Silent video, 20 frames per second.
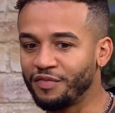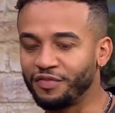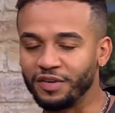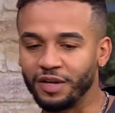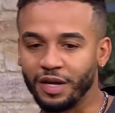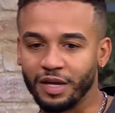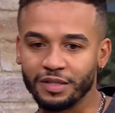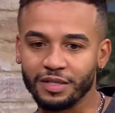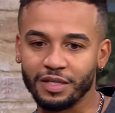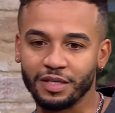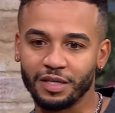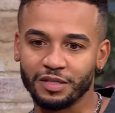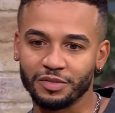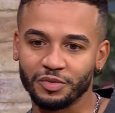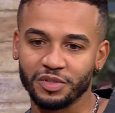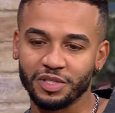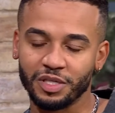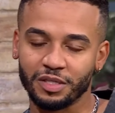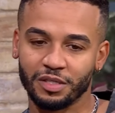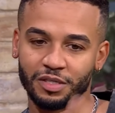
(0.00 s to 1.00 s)
definitely. I think as
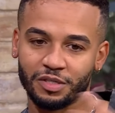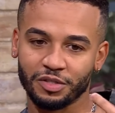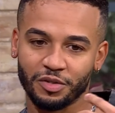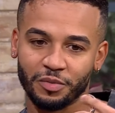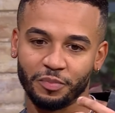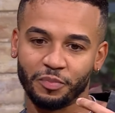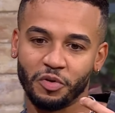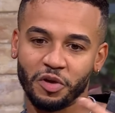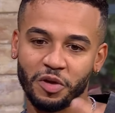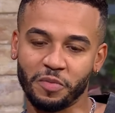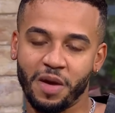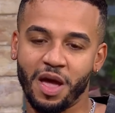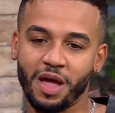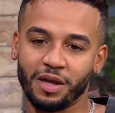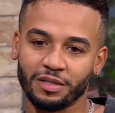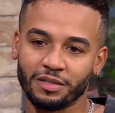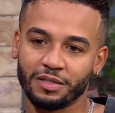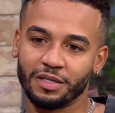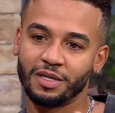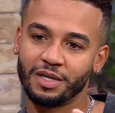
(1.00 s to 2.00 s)
you said, because the boy
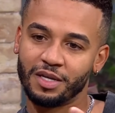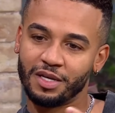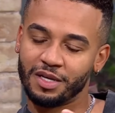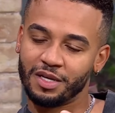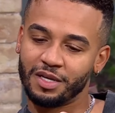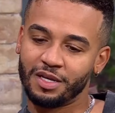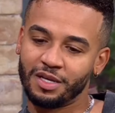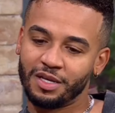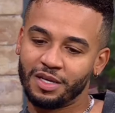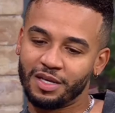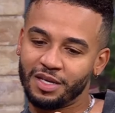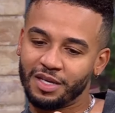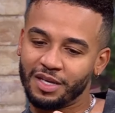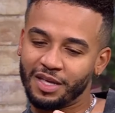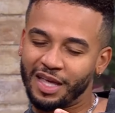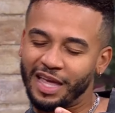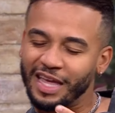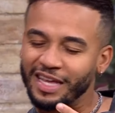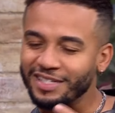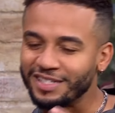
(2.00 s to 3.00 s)
band
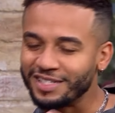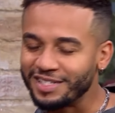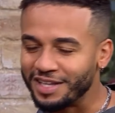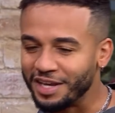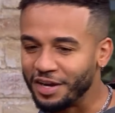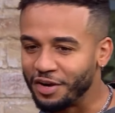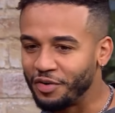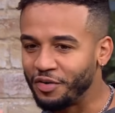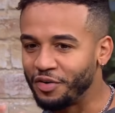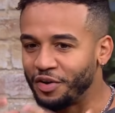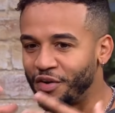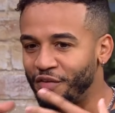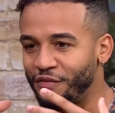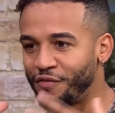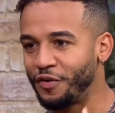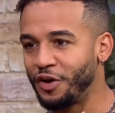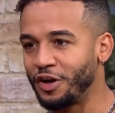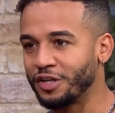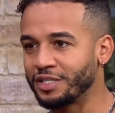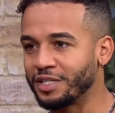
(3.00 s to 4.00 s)
hysteria at
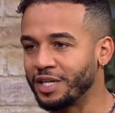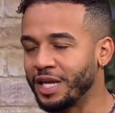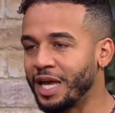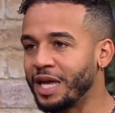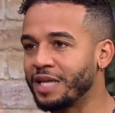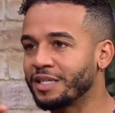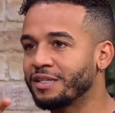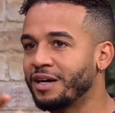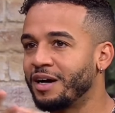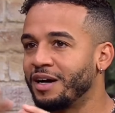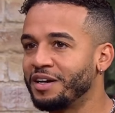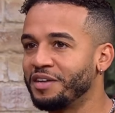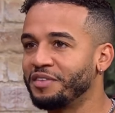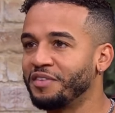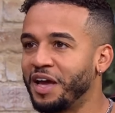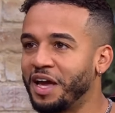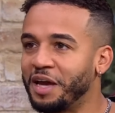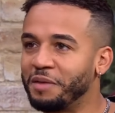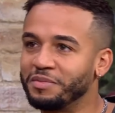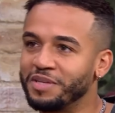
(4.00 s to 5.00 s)
first, and it is kind
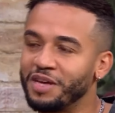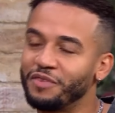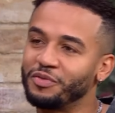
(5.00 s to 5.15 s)
of aimed.